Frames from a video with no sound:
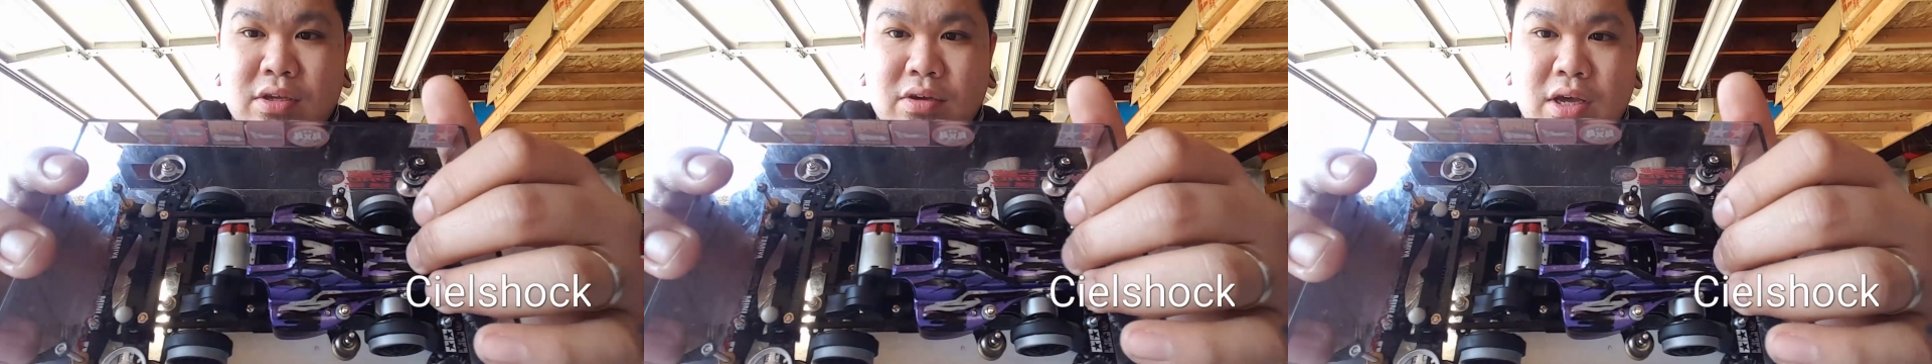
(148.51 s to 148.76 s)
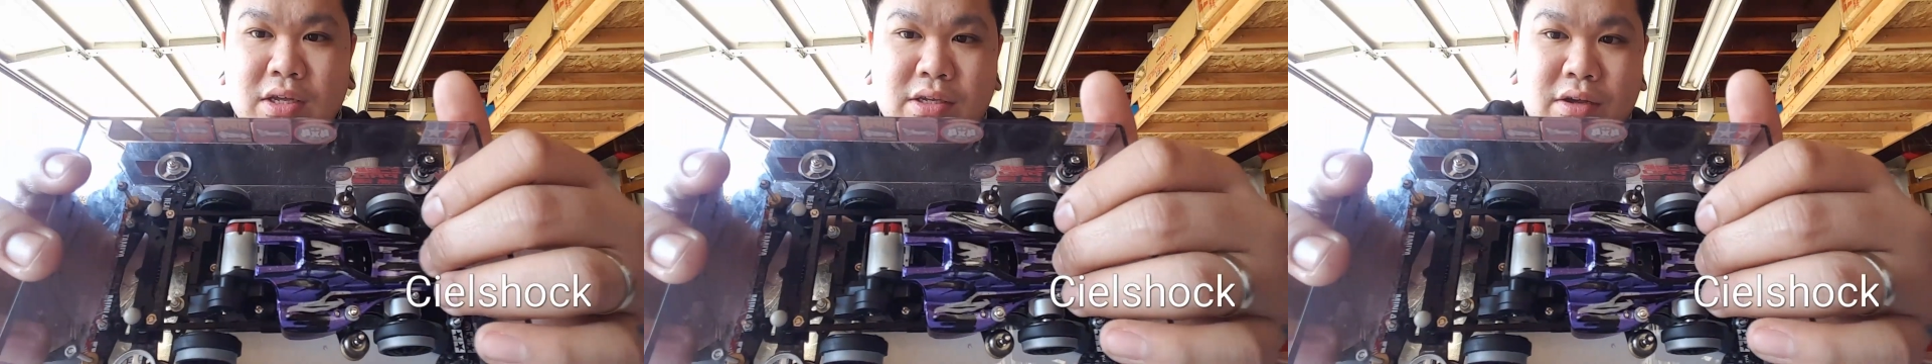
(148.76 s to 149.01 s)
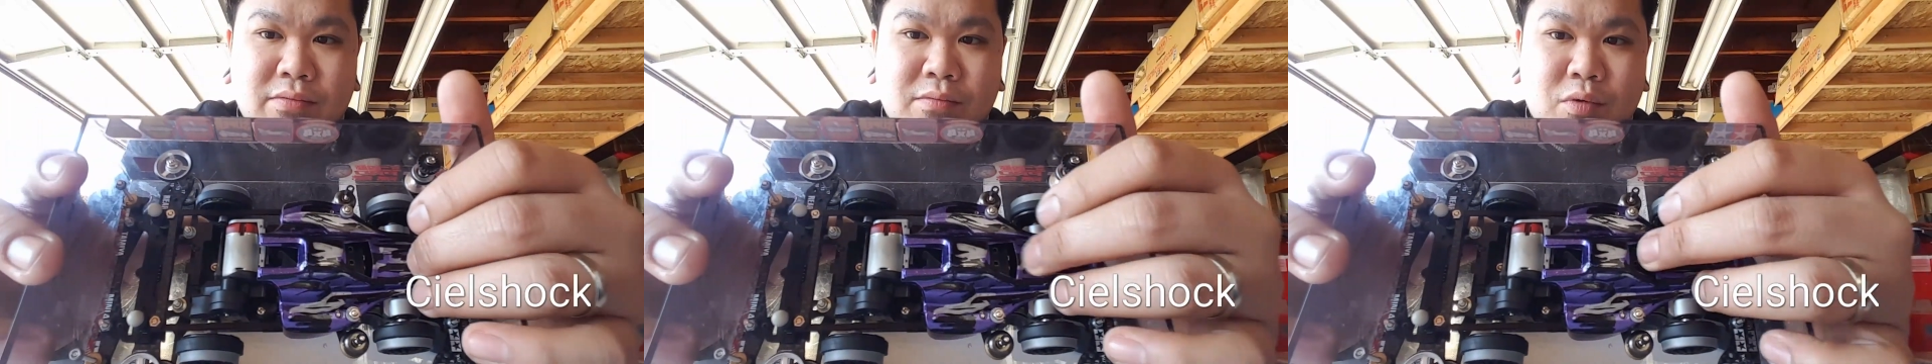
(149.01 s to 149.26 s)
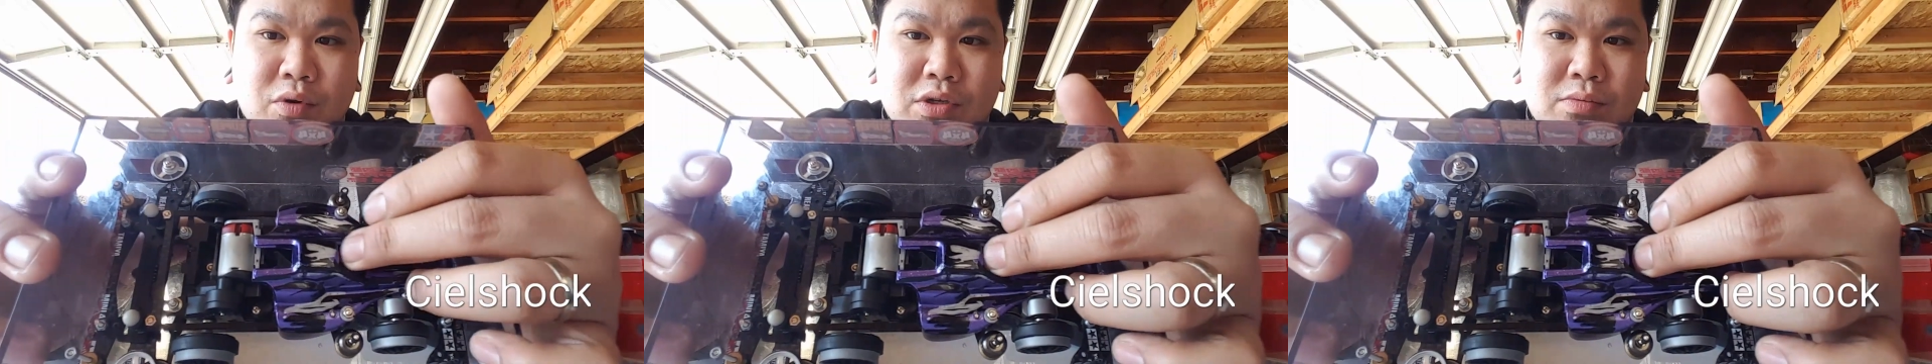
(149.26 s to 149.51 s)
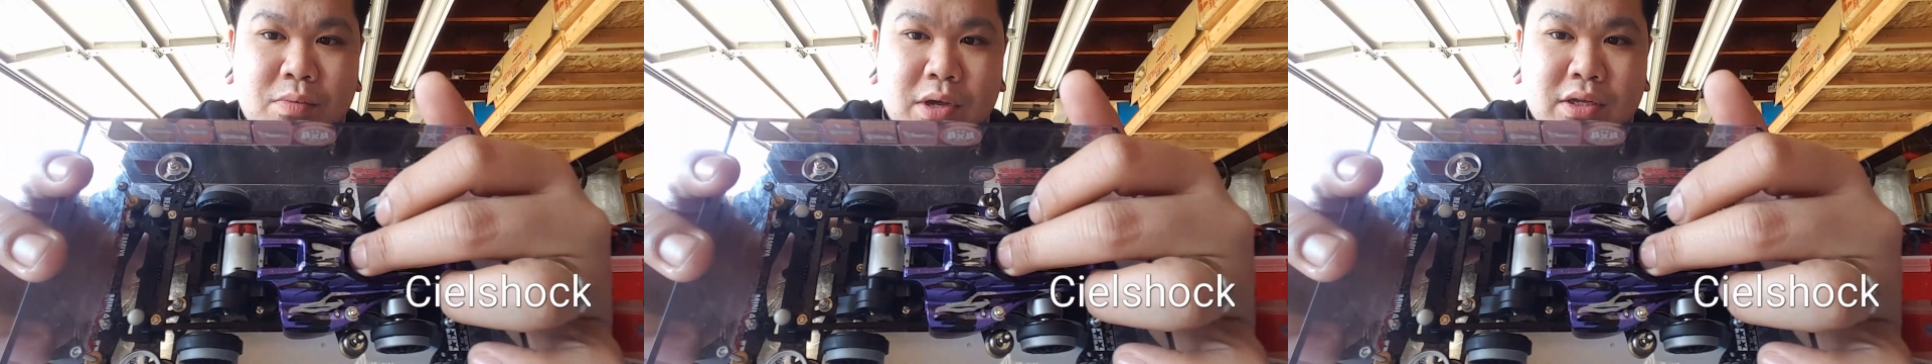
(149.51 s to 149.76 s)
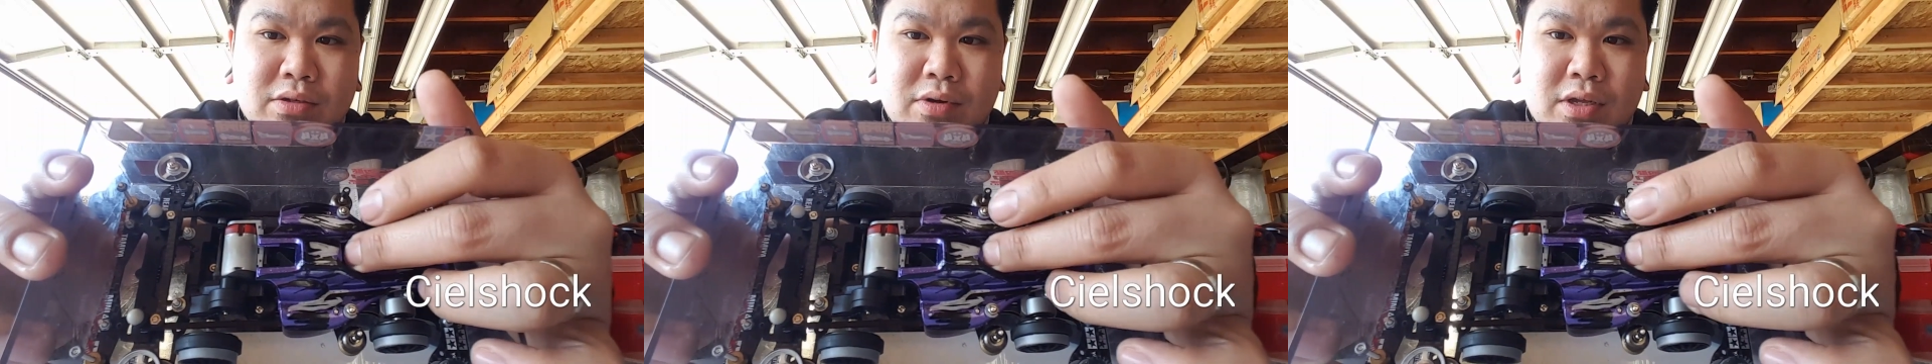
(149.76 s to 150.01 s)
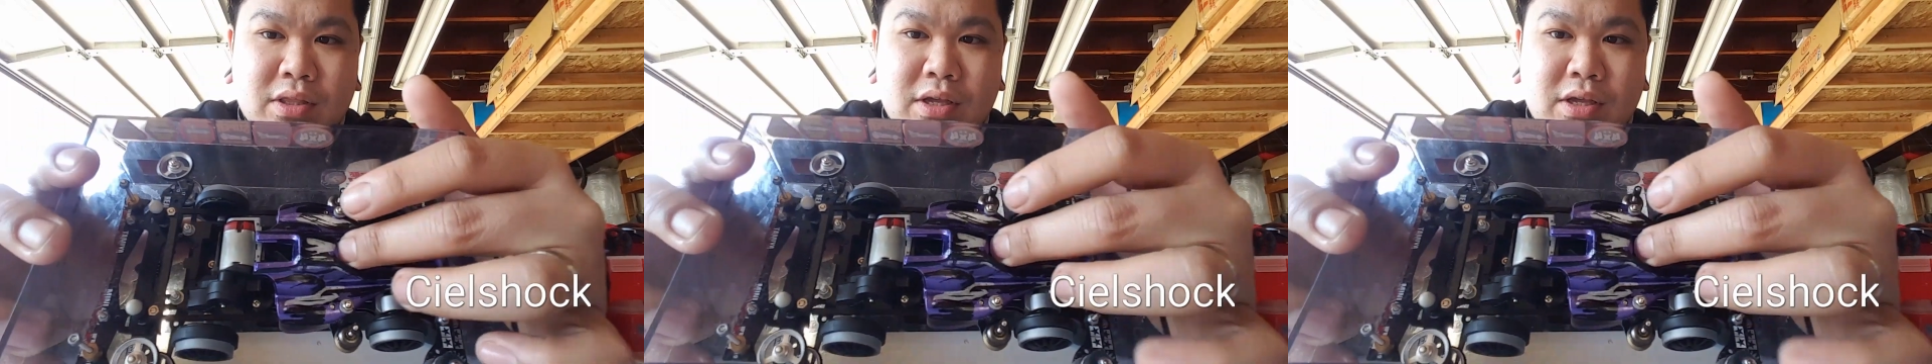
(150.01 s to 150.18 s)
you guys have more space right